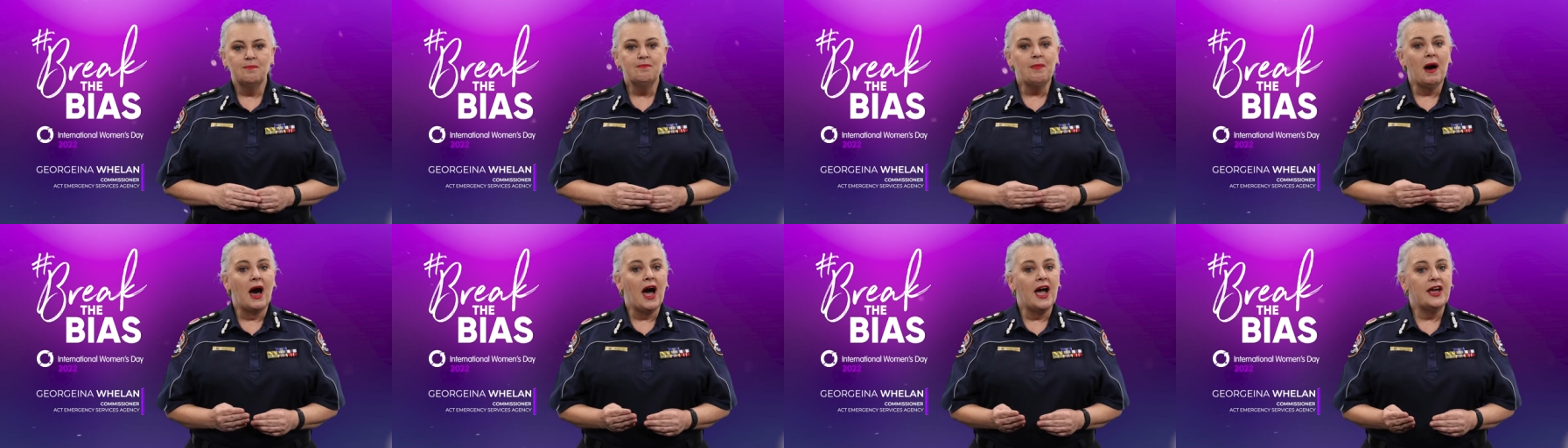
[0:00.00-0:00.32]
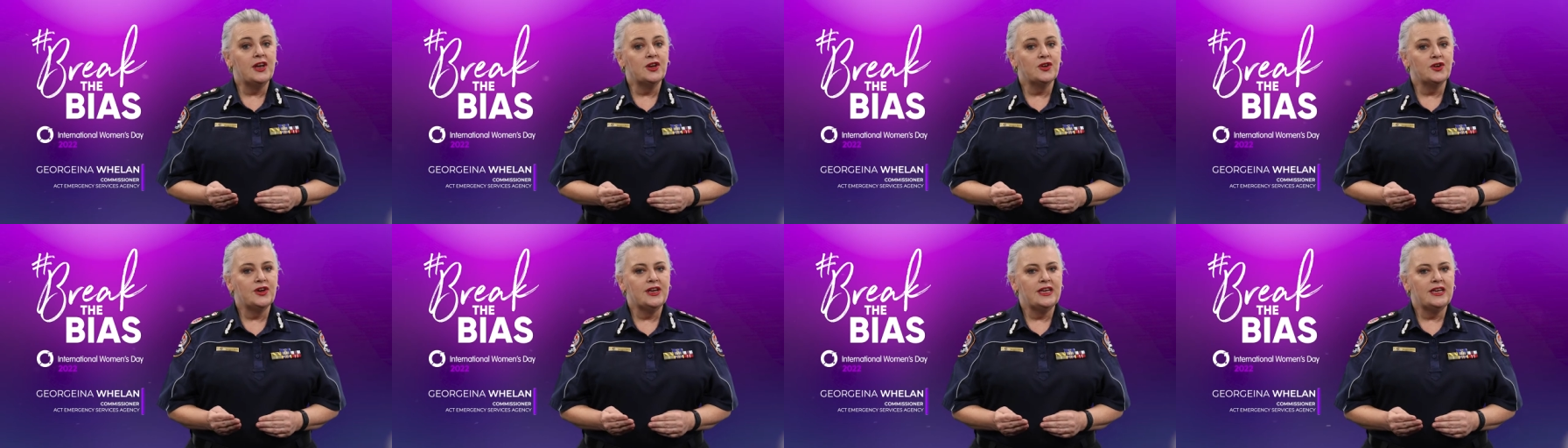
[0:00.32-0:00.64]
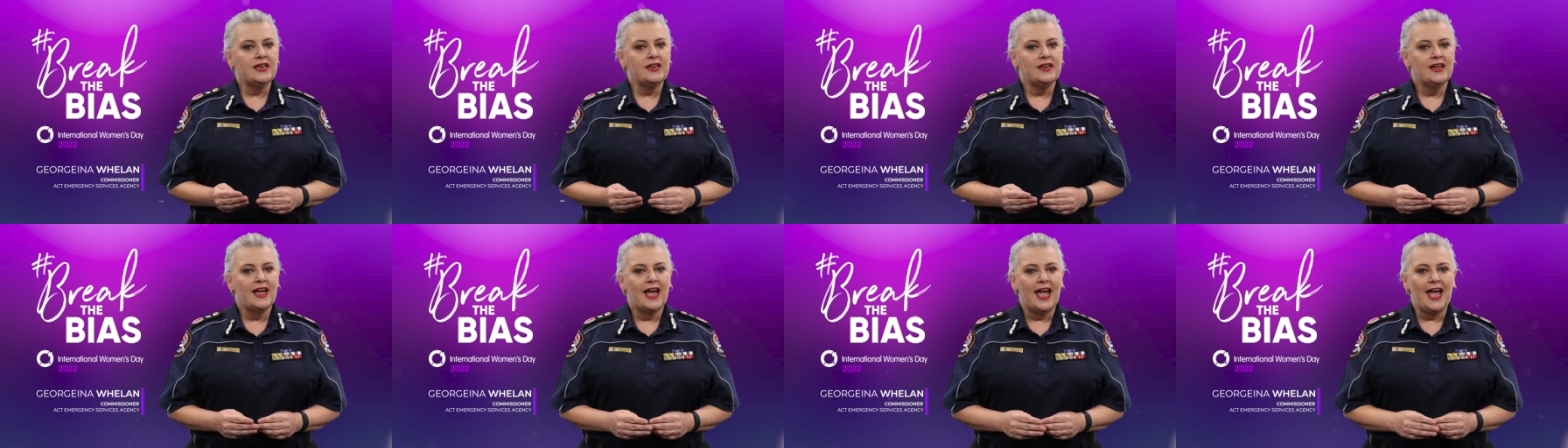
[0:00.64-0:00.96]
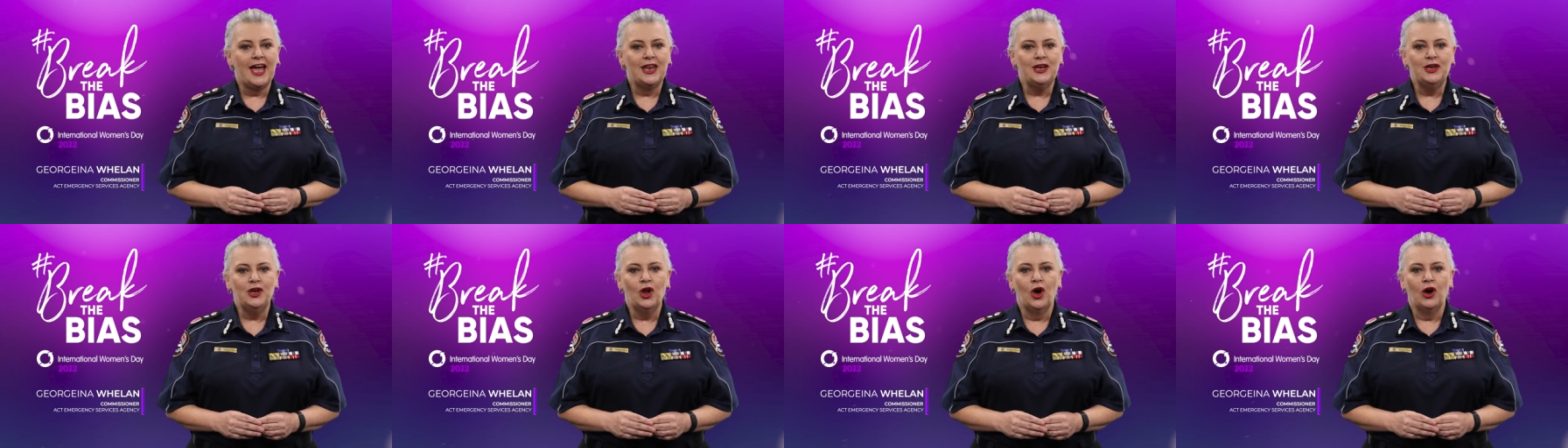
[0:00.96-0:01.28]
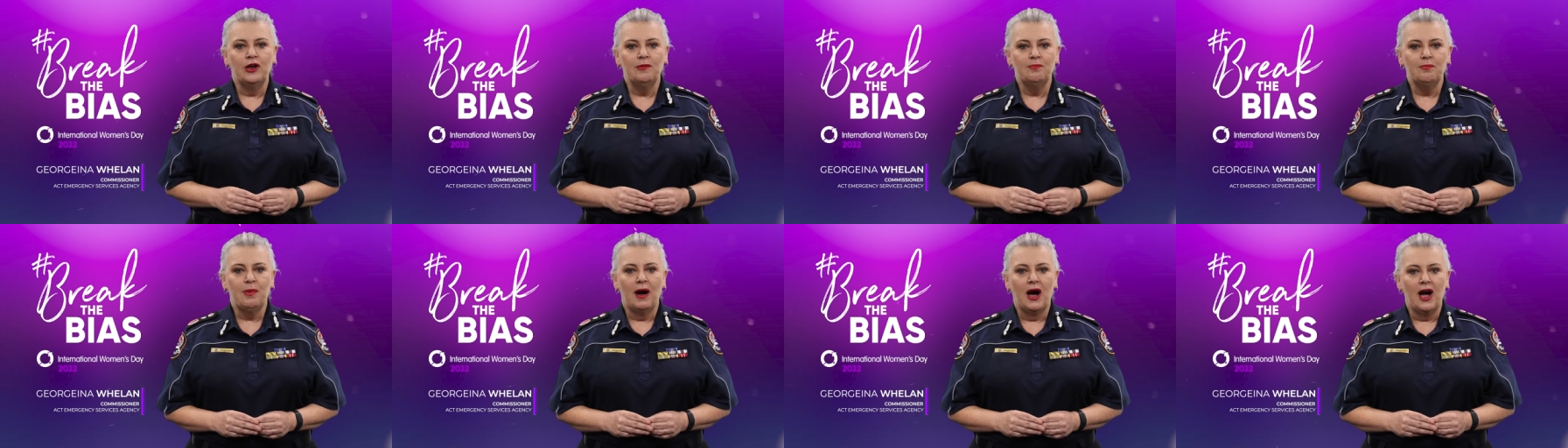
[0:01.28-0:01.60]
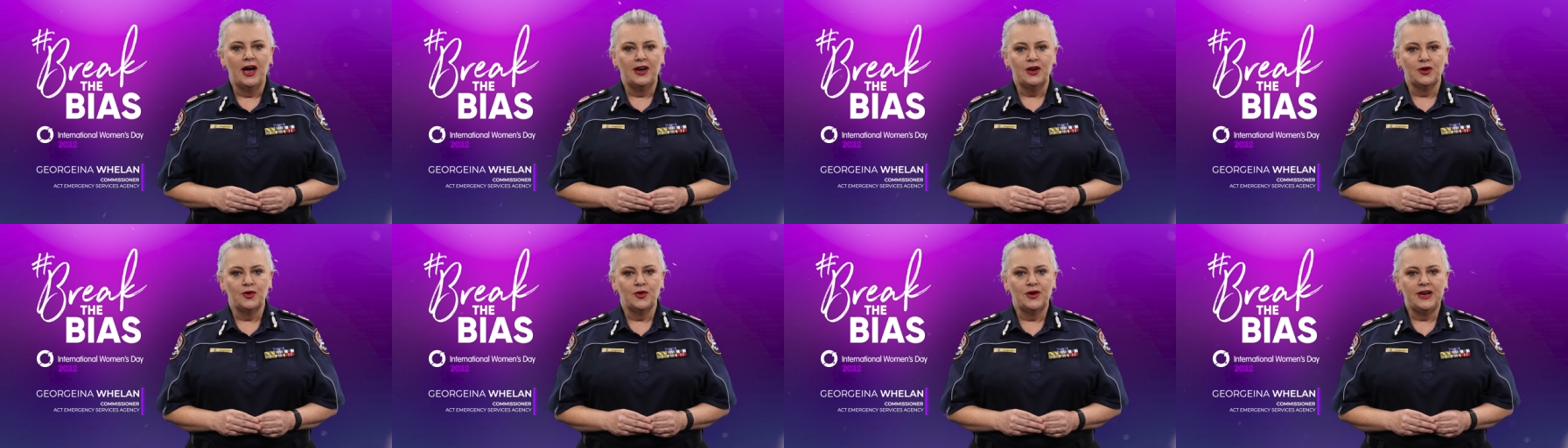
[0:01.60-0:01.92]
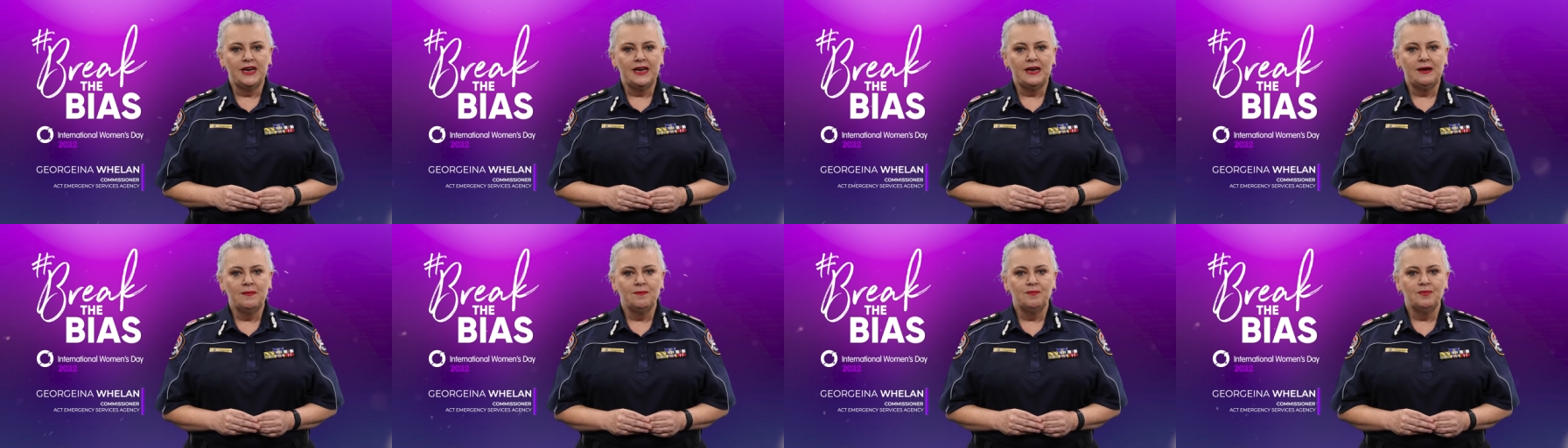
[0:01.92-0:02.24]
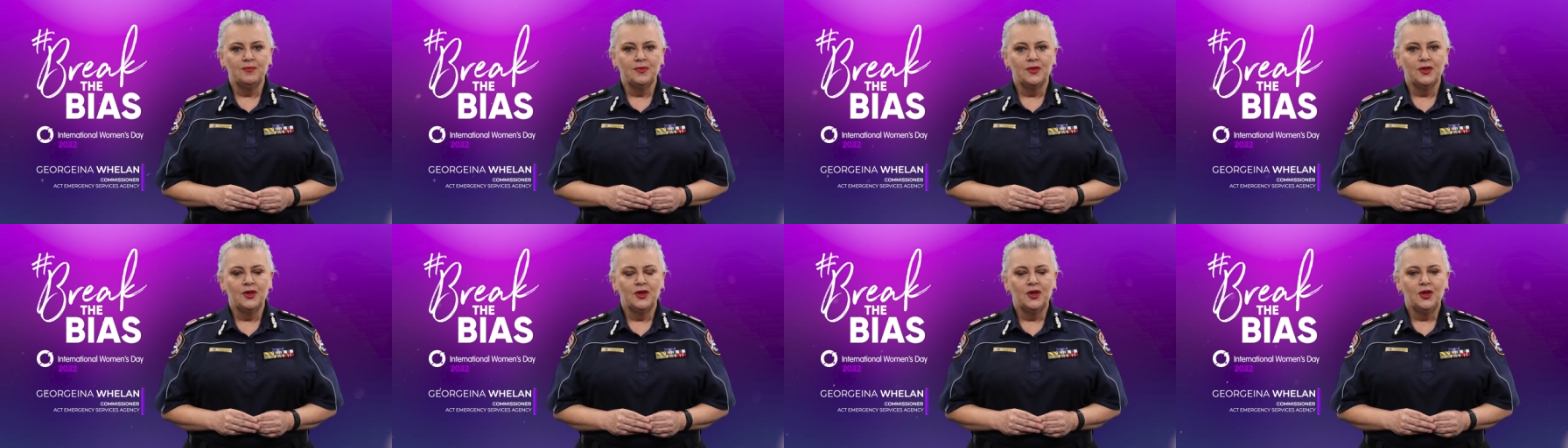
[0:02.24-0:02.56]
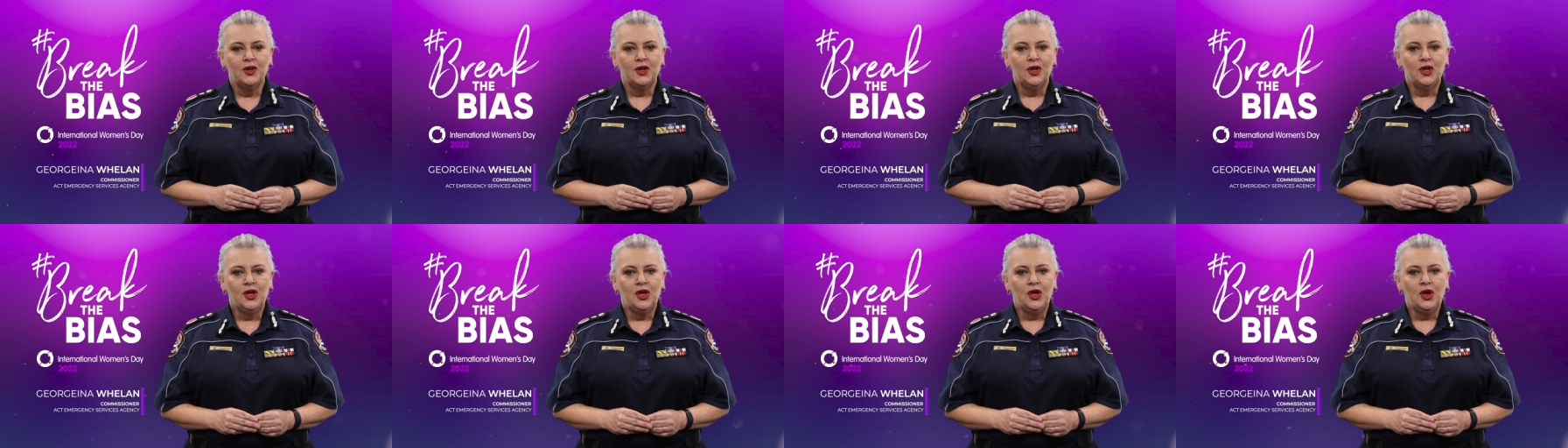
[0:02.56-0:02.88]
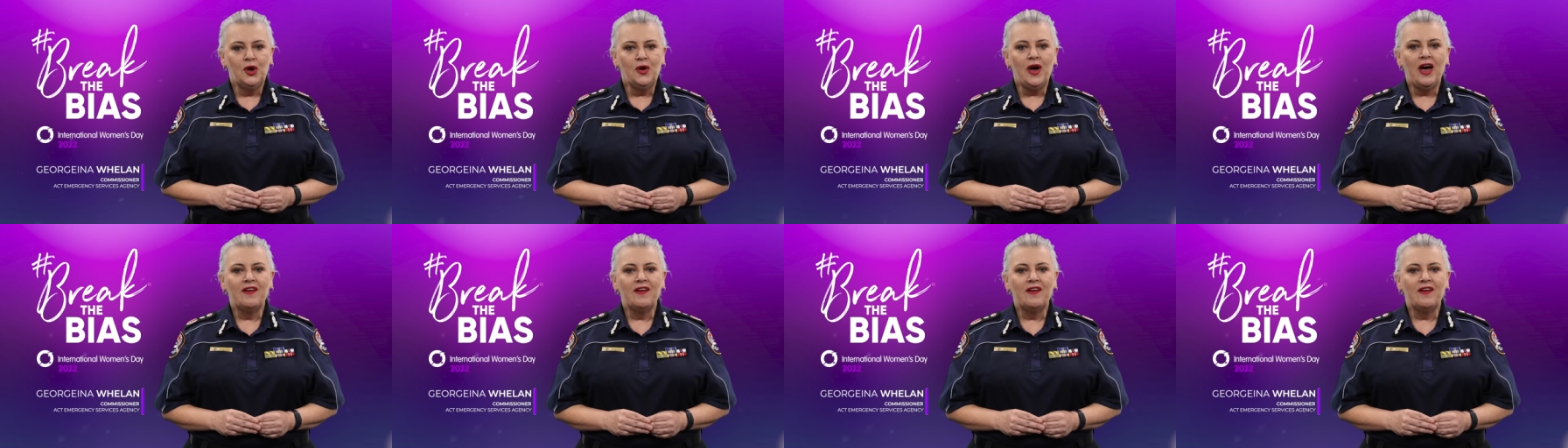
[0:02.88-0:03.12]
binary and non-binary, who